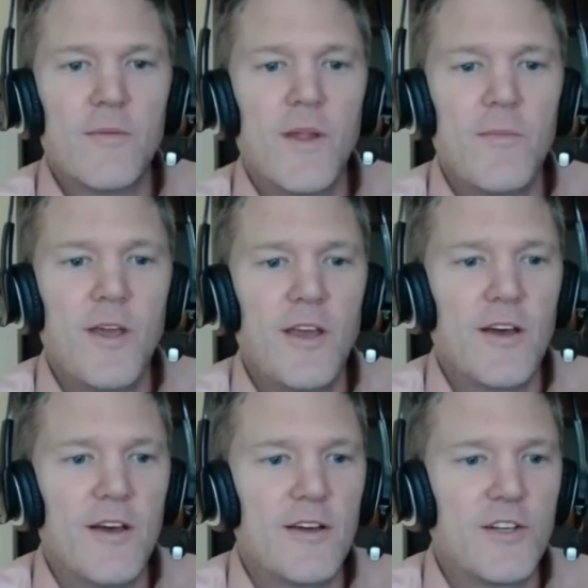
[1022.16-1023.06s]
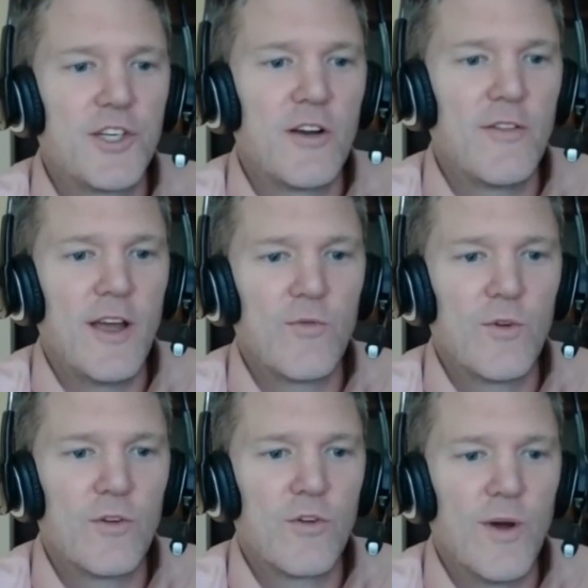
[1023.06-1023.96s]
let me share that
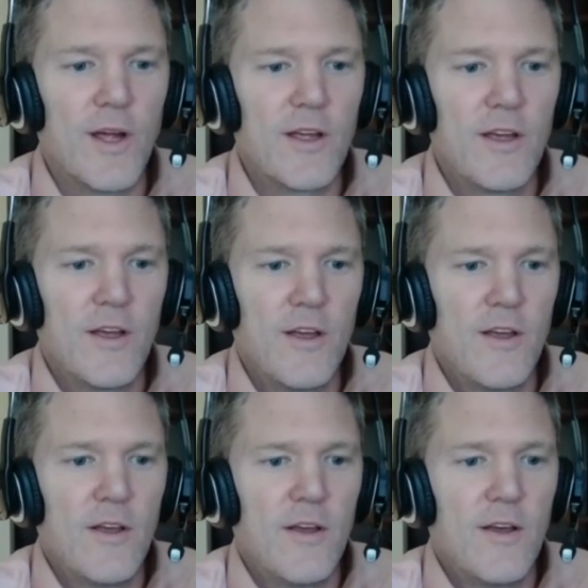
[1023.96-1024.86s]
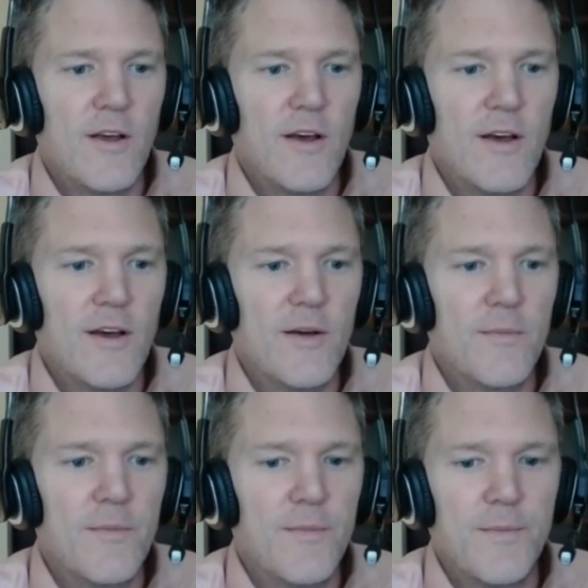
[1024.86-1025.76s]
real quick.
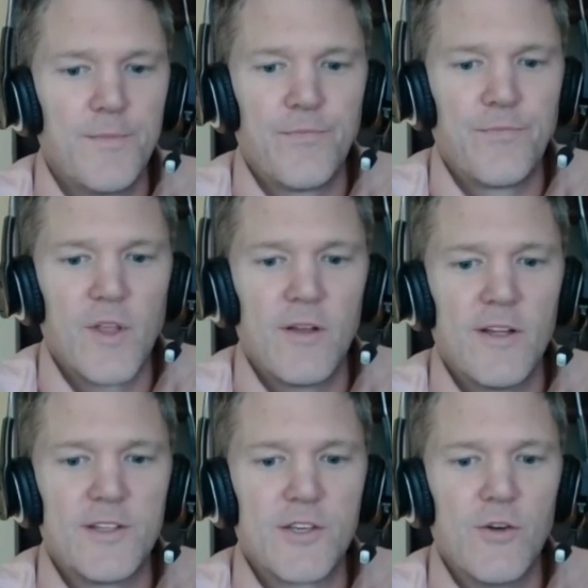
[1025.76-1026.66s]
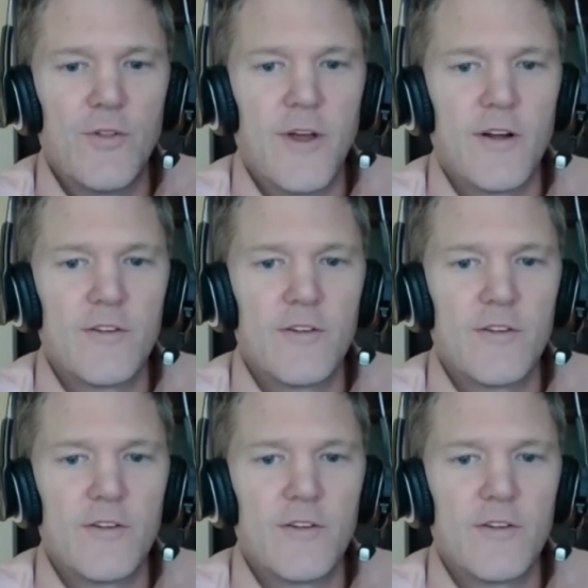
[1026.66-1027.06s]
Let's go there